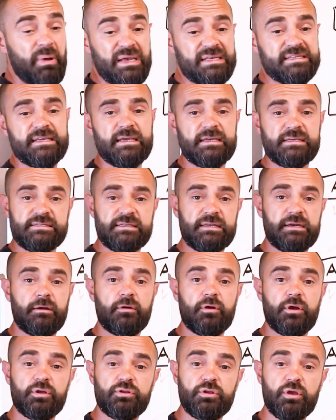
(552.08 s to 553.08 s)
the best case
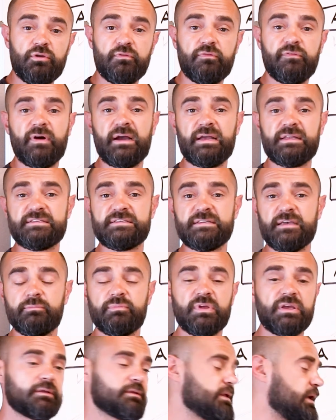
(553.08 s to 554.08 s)
scenario, that you find
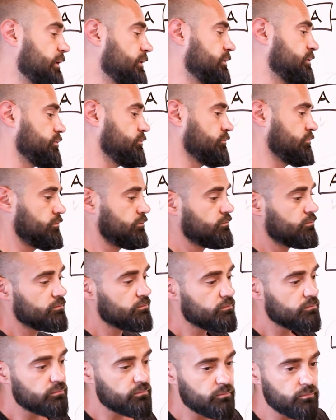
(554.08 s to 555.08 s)
something that
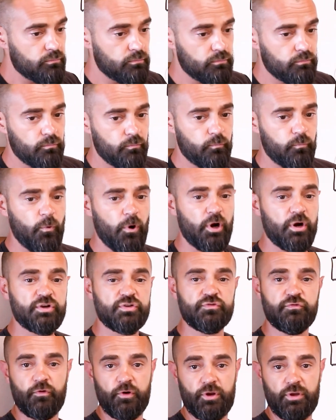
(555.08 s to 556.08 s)

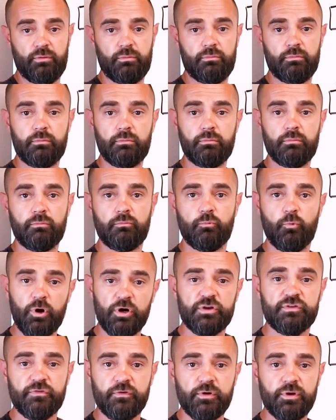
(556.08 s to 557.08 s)
works for you.
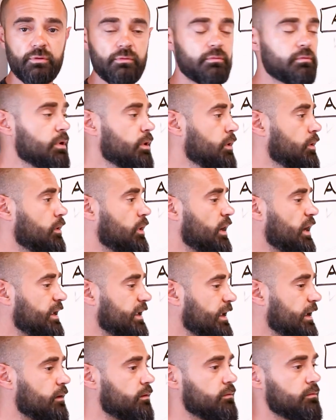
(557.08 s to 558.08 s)

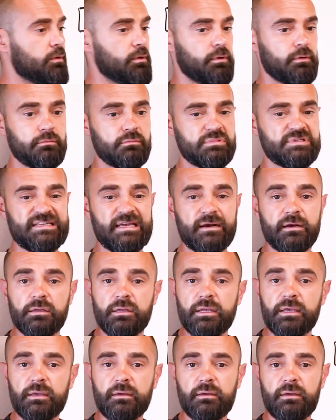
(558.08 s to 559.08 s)
Again,
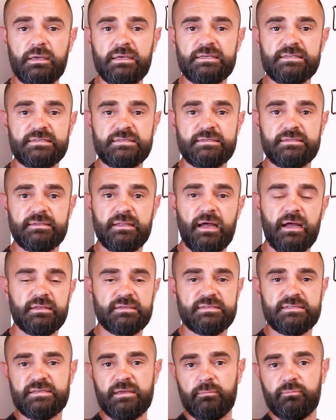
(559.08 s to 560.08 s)
settling is
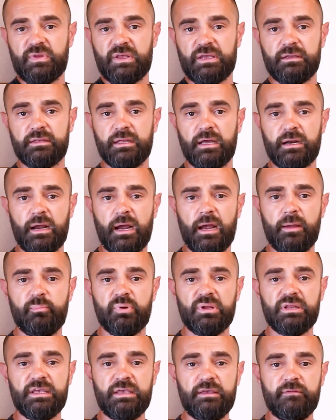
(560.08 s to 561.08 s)
not something that I
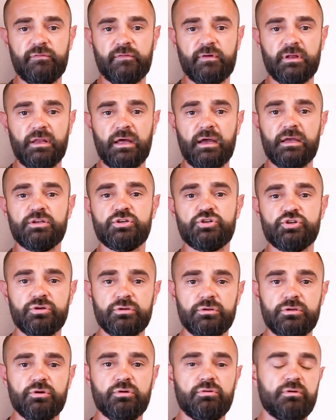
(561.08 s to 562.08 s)
believe clients
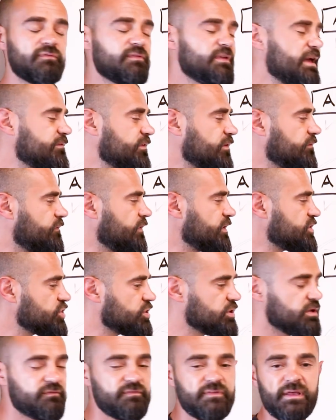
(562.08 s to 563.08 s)
should do. If they have a
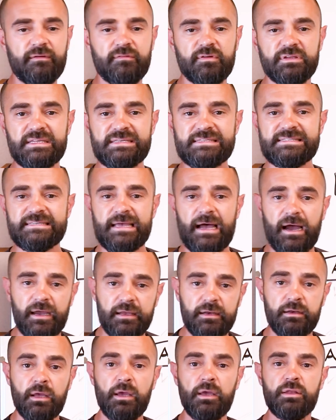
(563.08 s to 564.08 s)
vision, if they have a
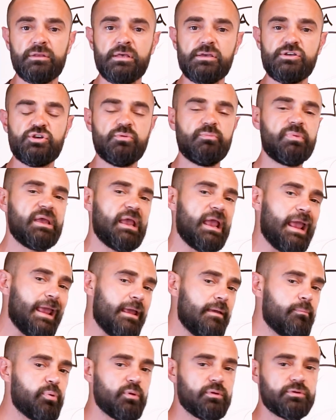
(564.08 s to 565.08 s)
design, they should be
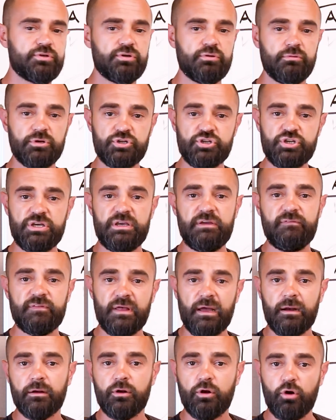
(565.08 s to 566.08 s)
able to
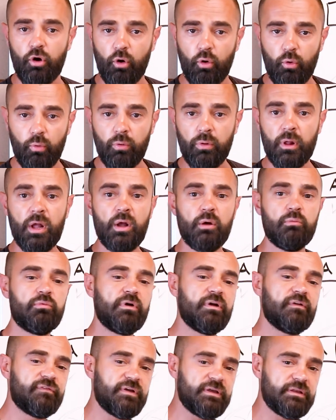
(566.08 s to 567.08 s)
achieve that goal
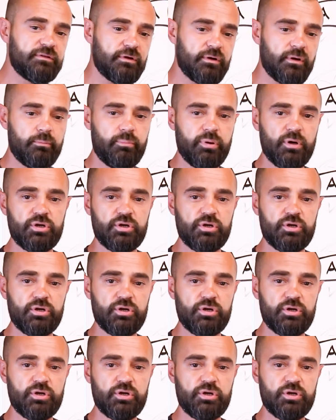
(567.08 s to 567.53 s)
within their